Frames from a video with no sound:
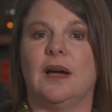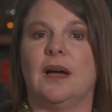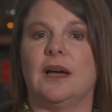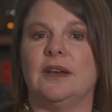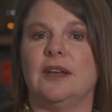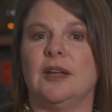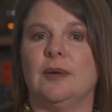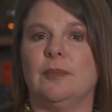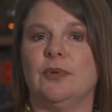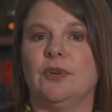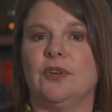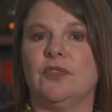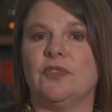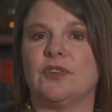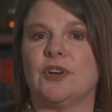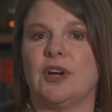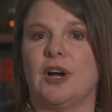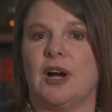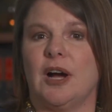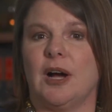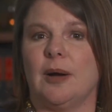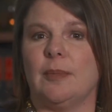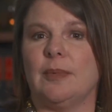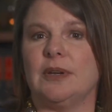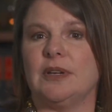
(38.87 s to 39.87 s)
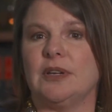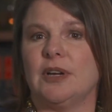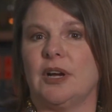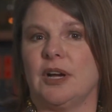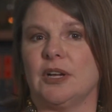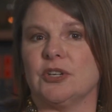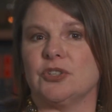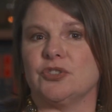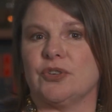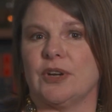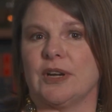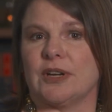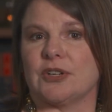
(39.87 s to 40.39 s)
A number of common
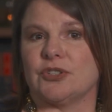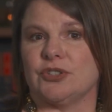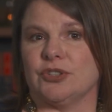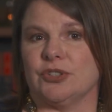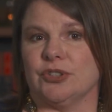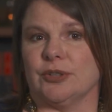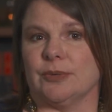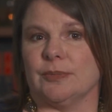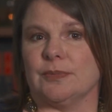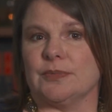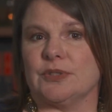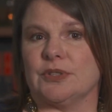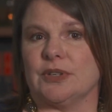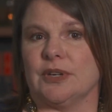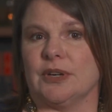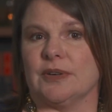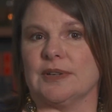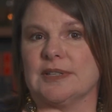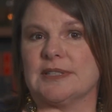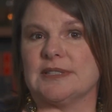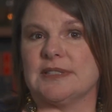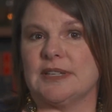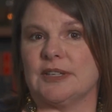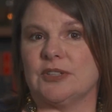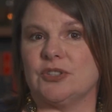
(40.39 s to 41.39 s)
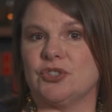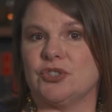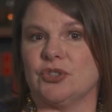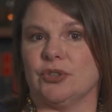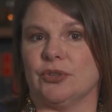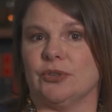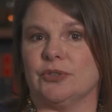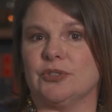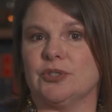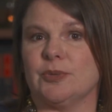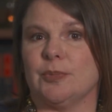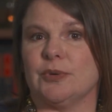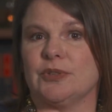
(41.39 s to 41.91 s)
contract terms are
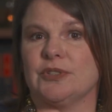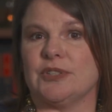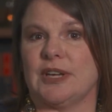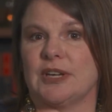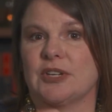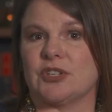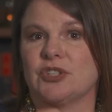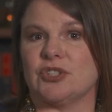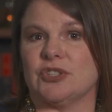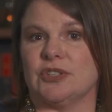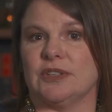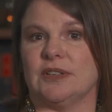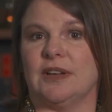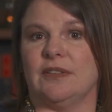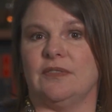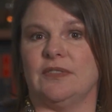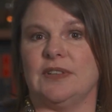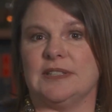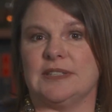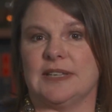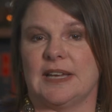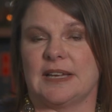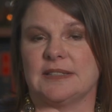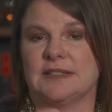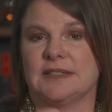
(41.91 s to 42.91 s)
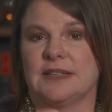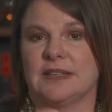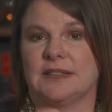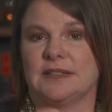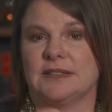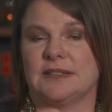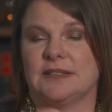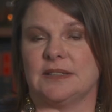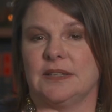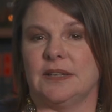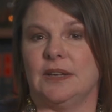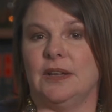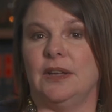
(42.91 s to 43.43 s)
essential to protection of these
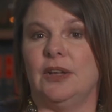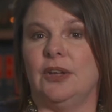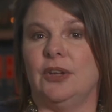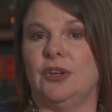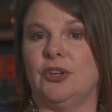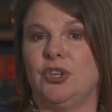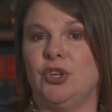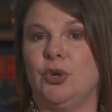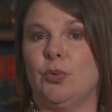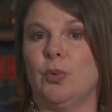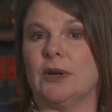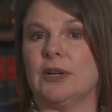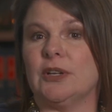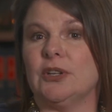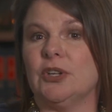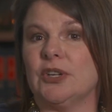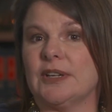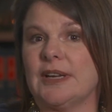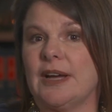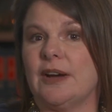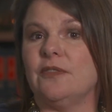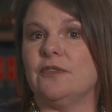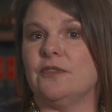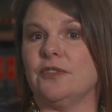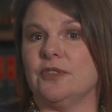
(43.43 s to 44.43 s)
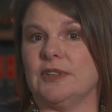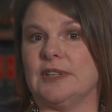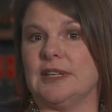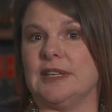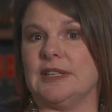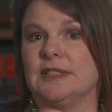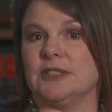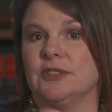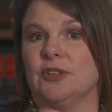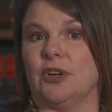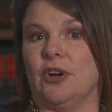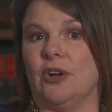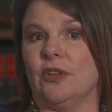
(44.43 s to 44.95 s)
assets. You want to look out for
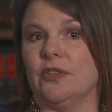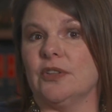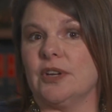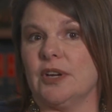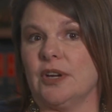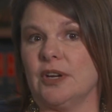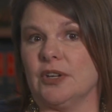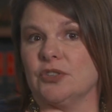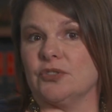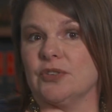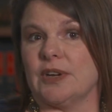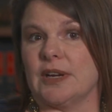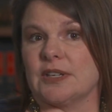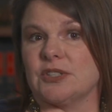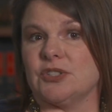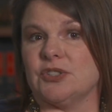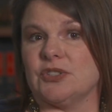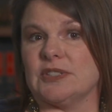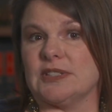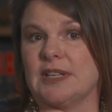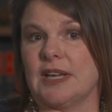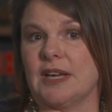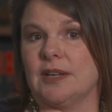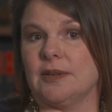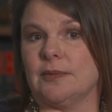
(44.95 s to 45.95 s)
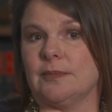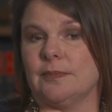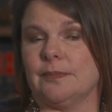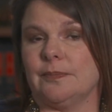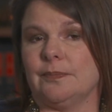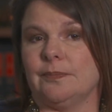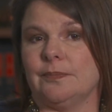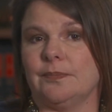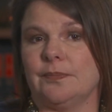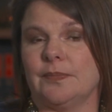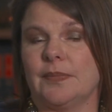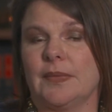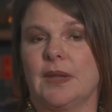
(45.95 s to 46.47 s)
these in all the contracts you sign.
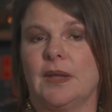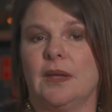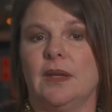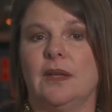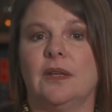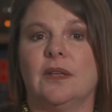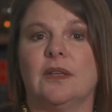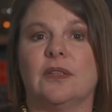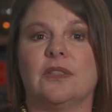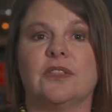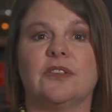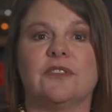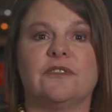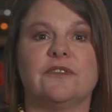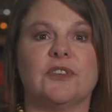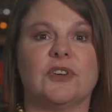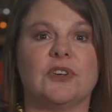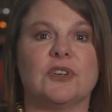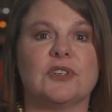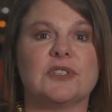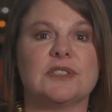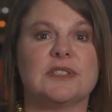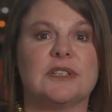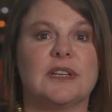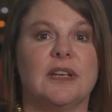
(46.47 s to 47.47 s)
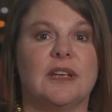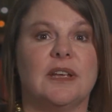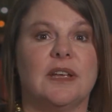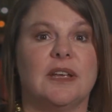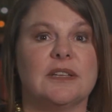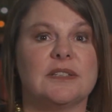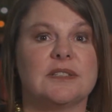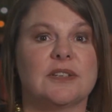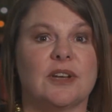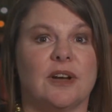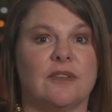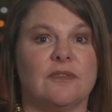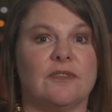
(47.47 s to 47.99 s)
The first
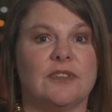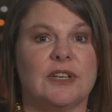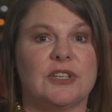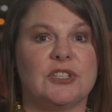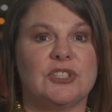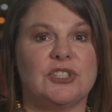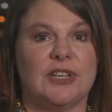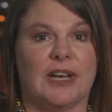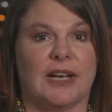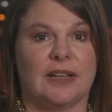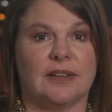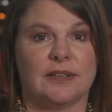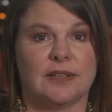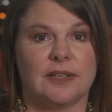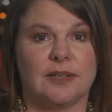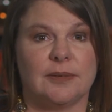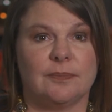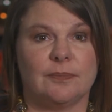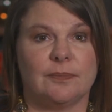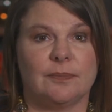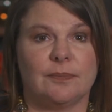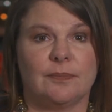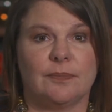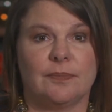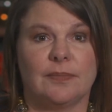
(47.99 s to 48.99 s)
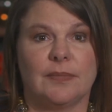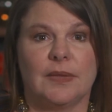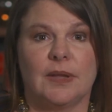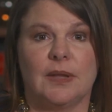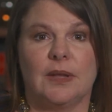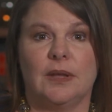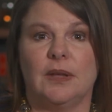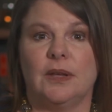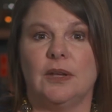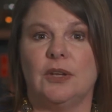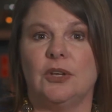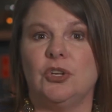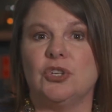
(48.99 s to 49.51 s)
is confidentiality.
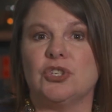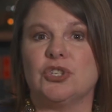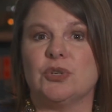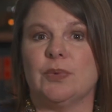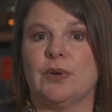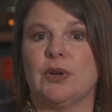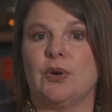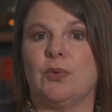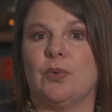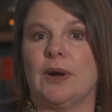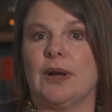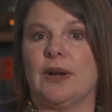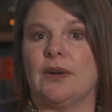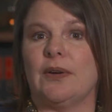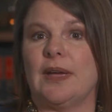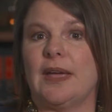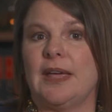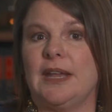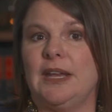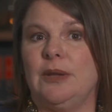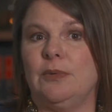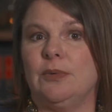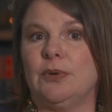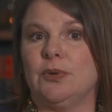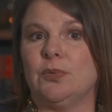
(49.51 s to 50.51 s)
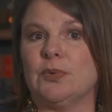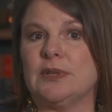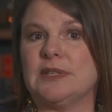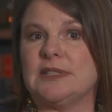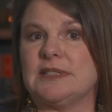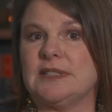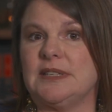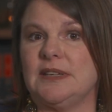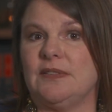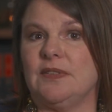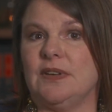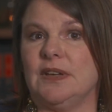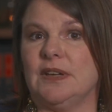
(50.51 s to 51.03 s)
You should require anyone
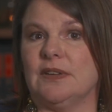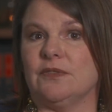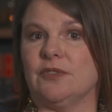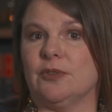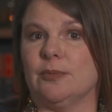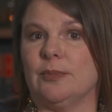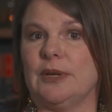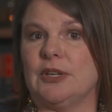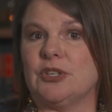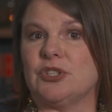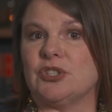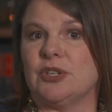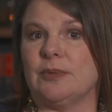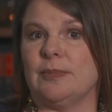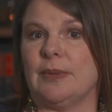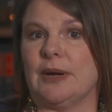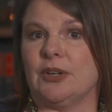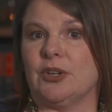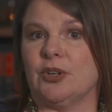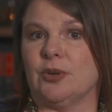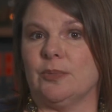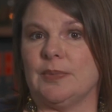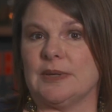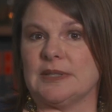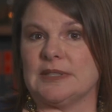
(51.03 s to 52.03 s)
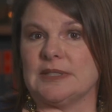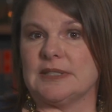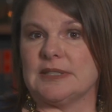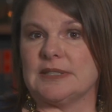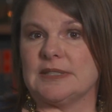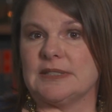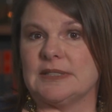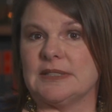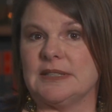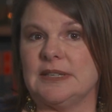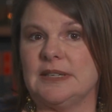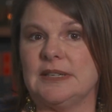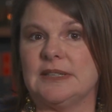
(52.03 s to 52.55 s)
receiving information about your
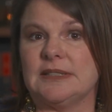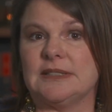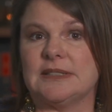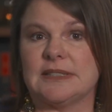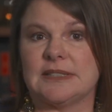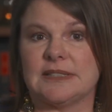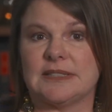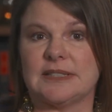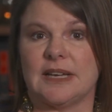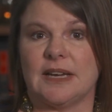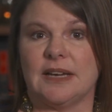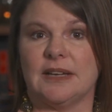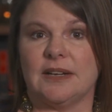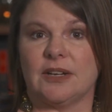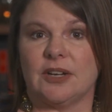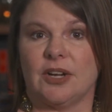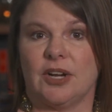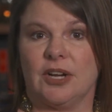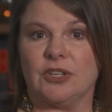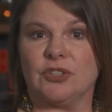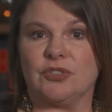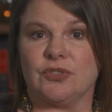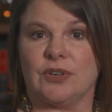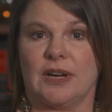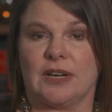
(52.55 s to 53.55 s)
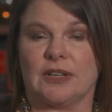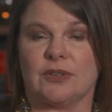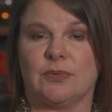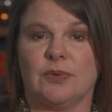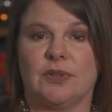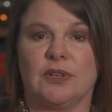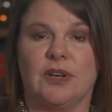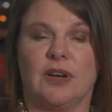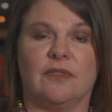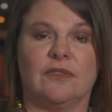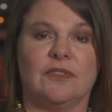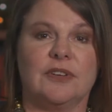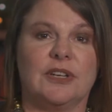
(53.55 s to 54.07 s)
business to sign a contract with
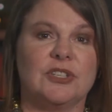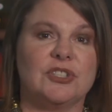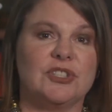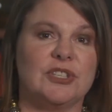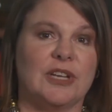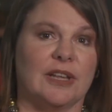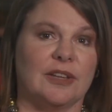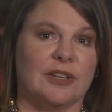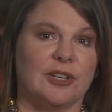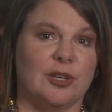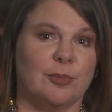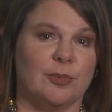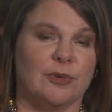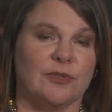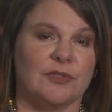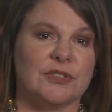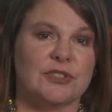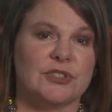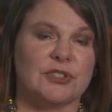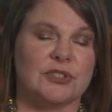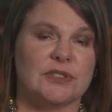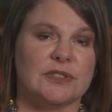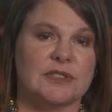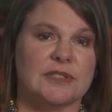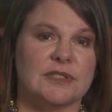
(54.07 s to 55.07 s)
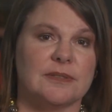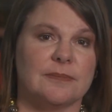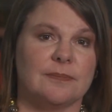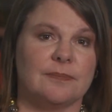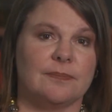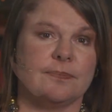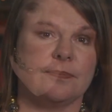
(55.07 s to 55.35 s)
confidentiality provisions.